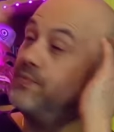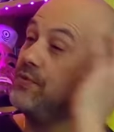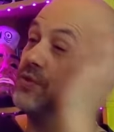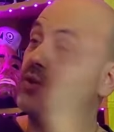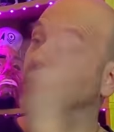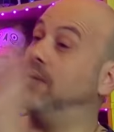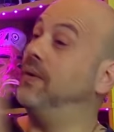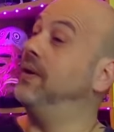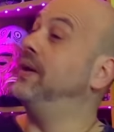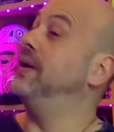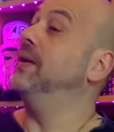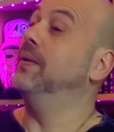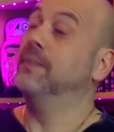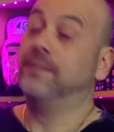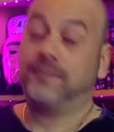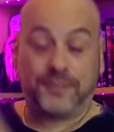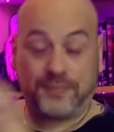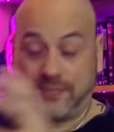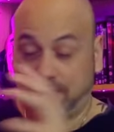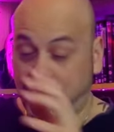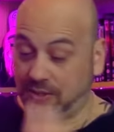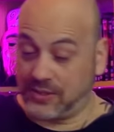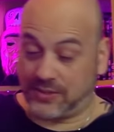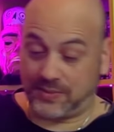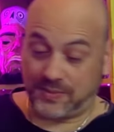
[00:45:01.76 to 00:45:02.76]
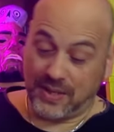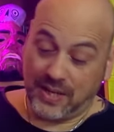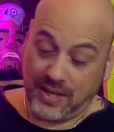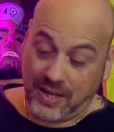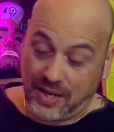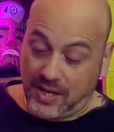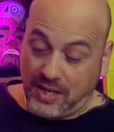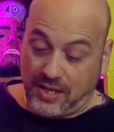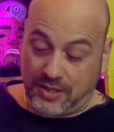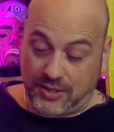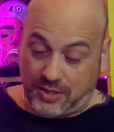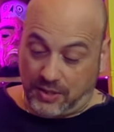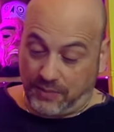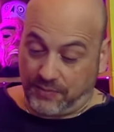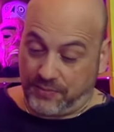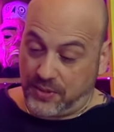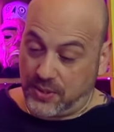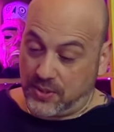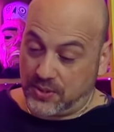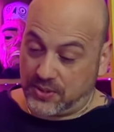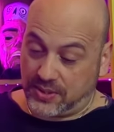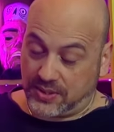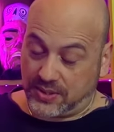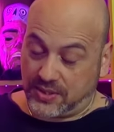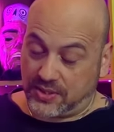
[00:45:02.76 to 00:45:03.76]
Sorry, I'm just
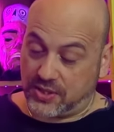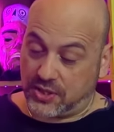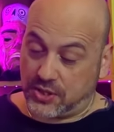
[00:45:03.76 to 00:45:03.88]
confusing the